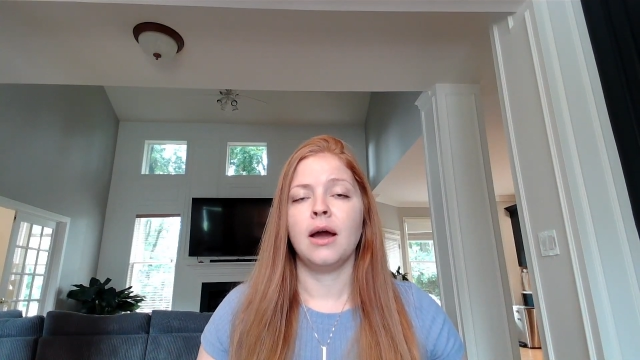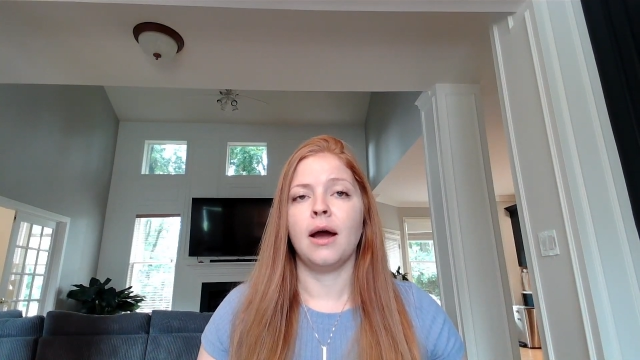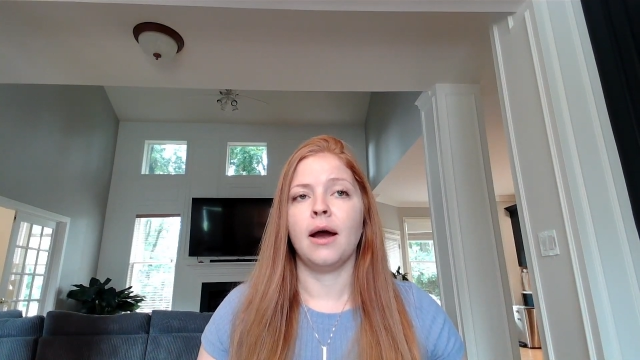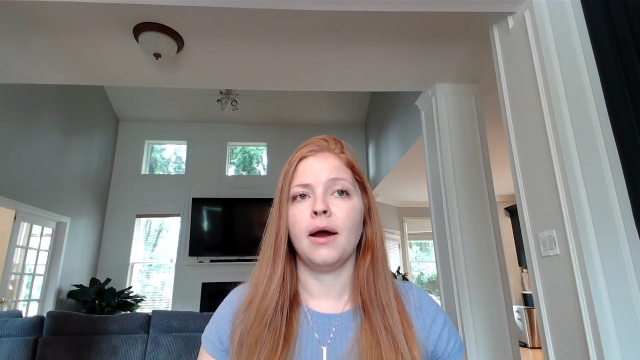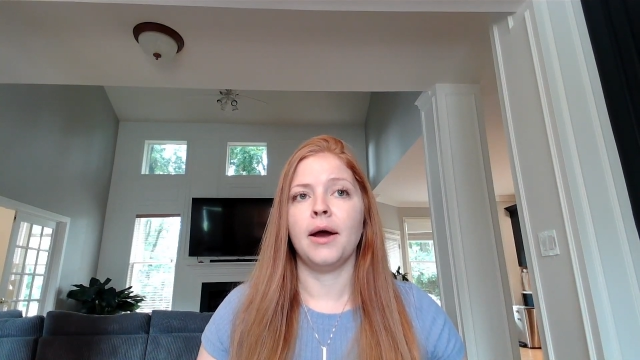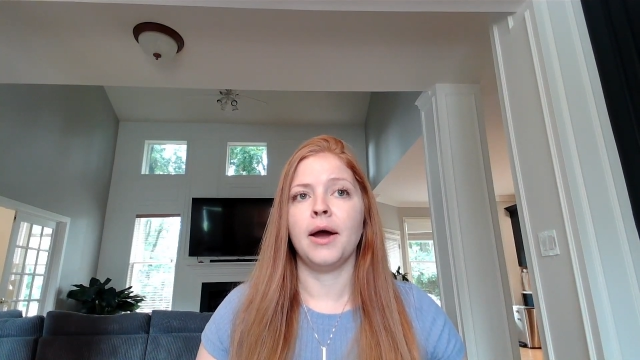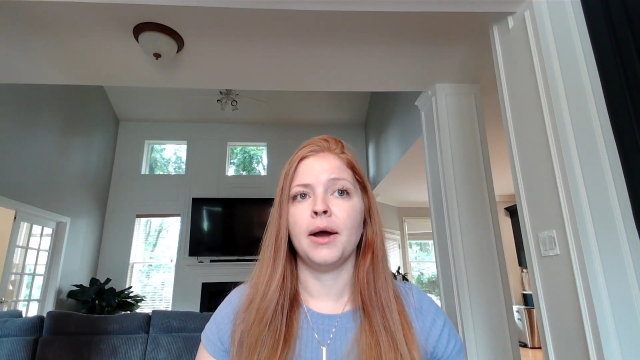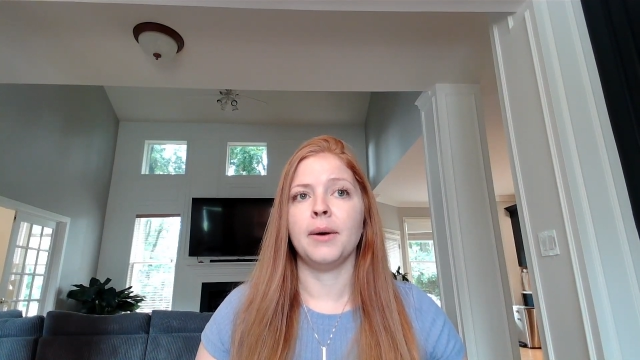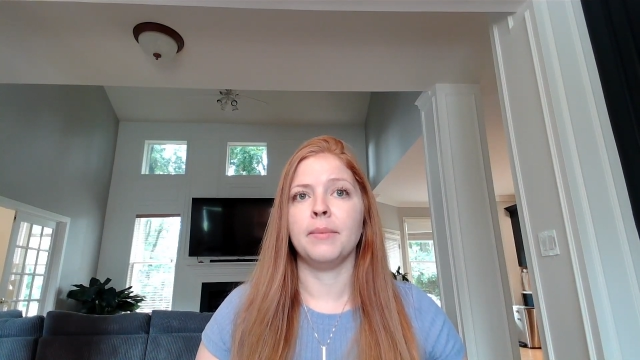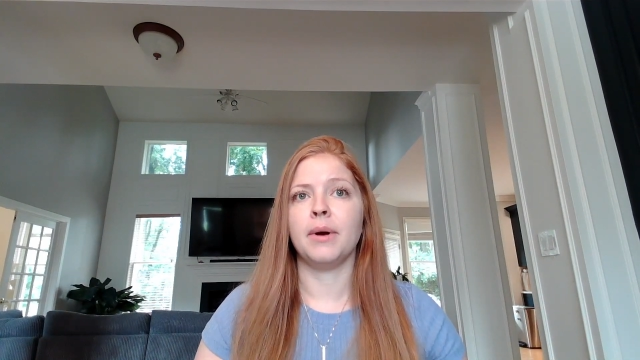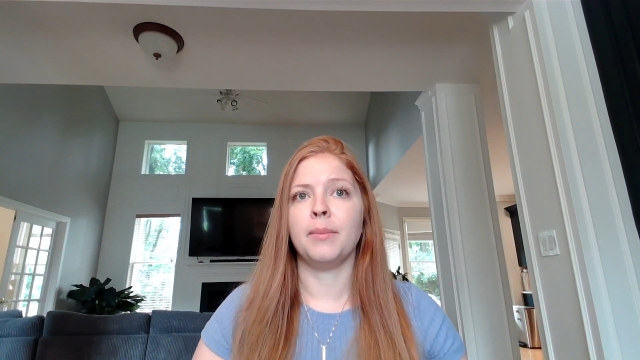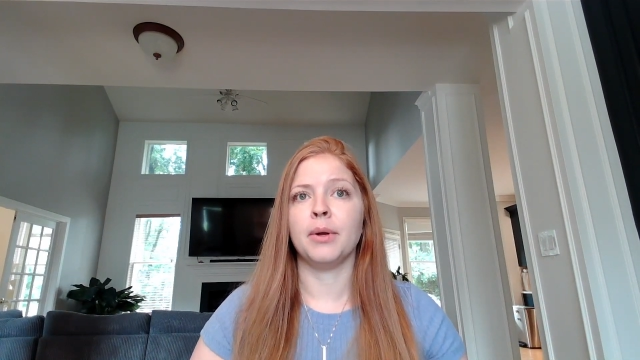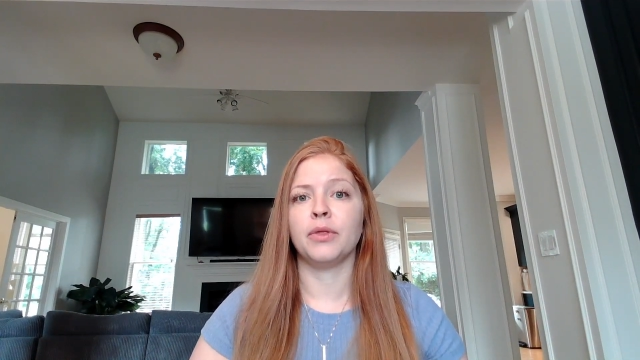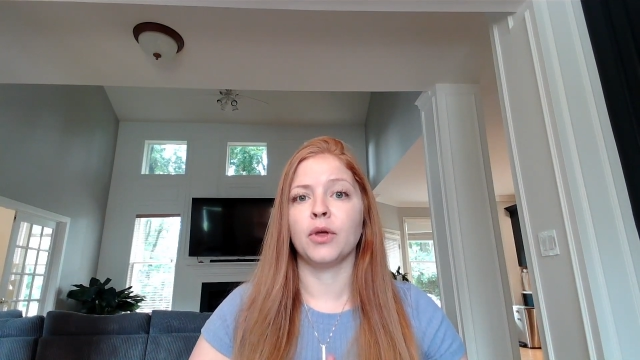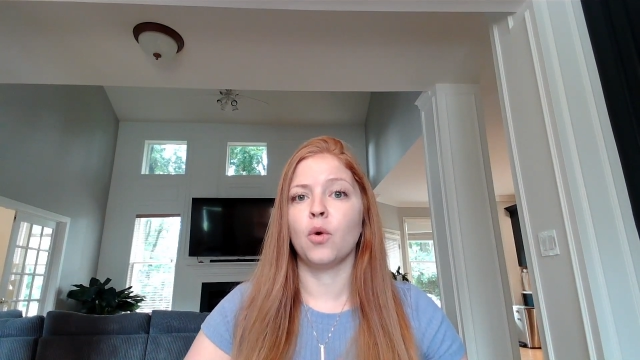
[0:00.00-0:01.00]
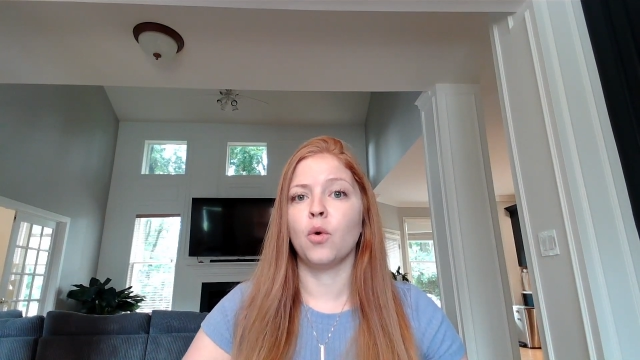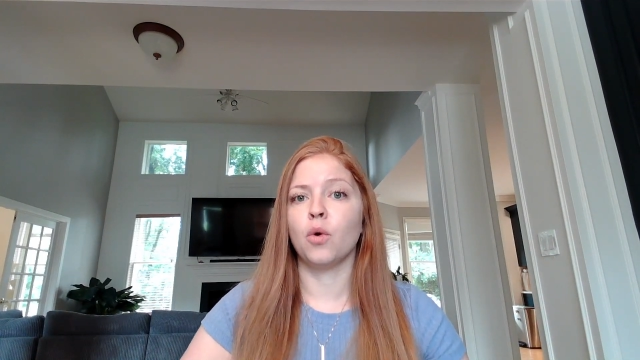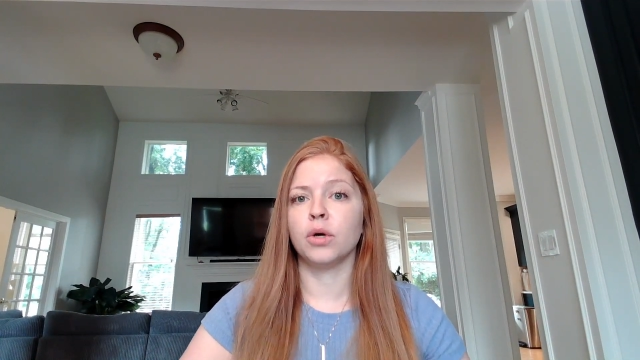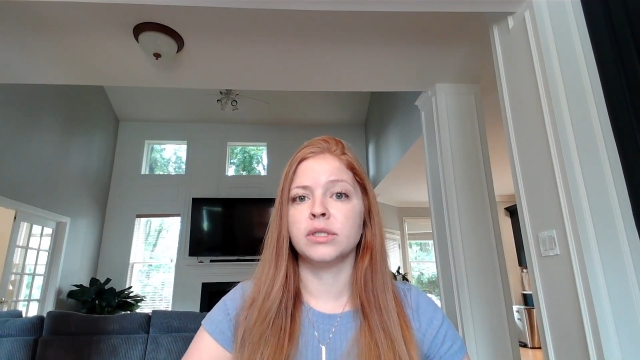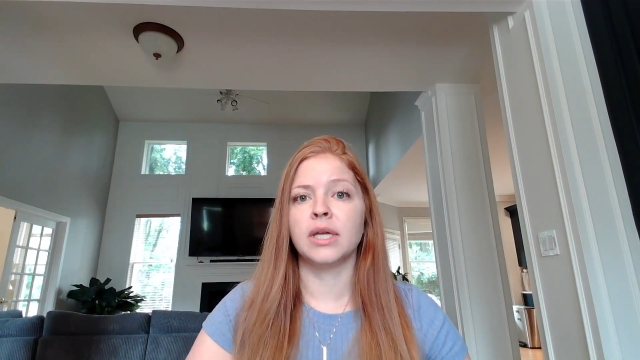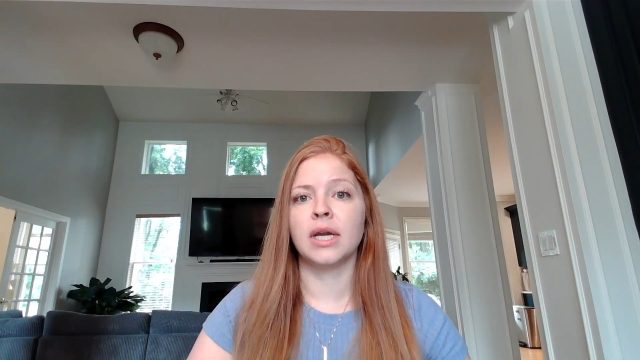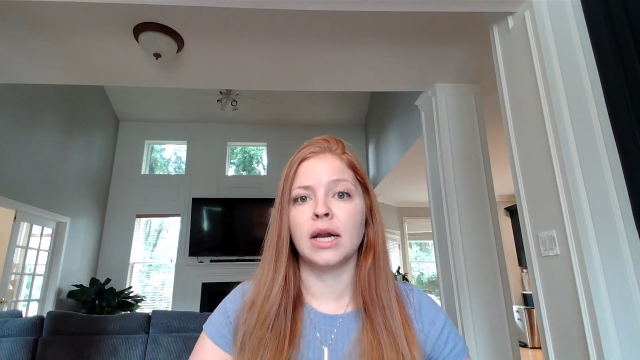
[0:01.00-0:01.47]
about the
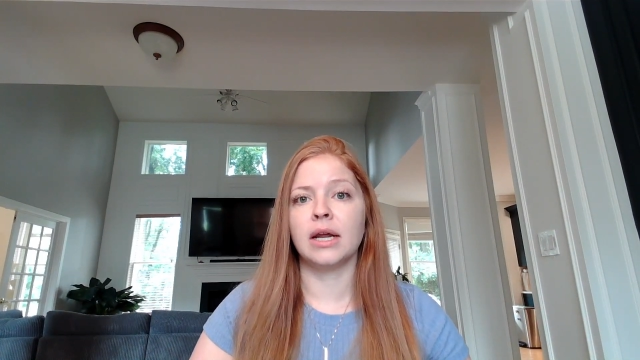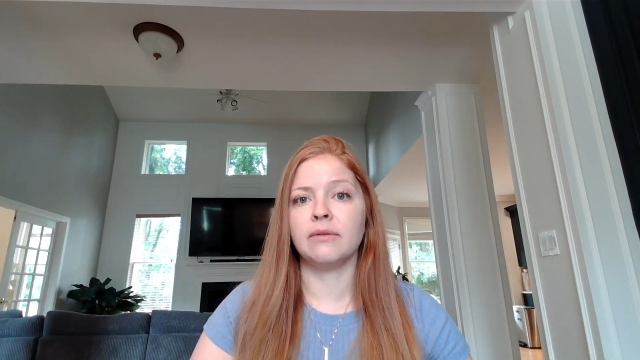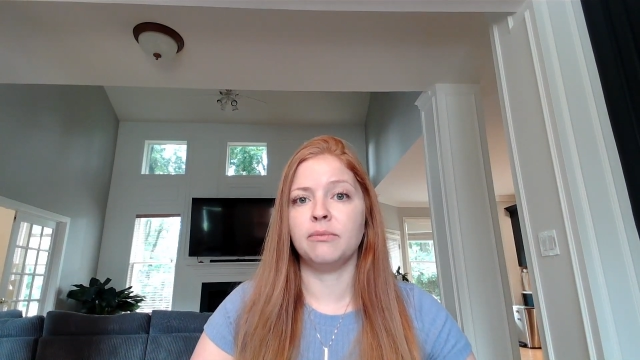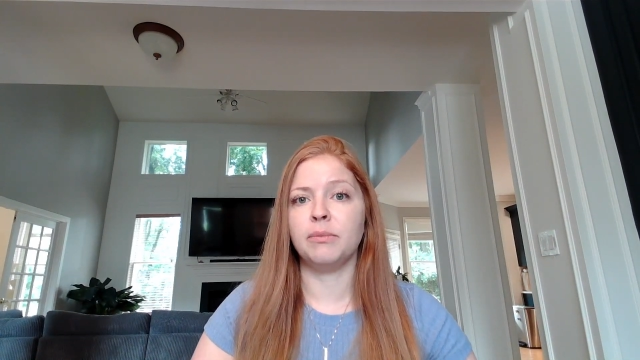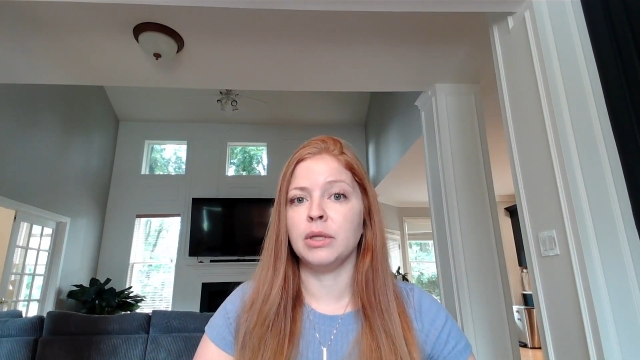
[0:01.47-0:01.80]
course that I've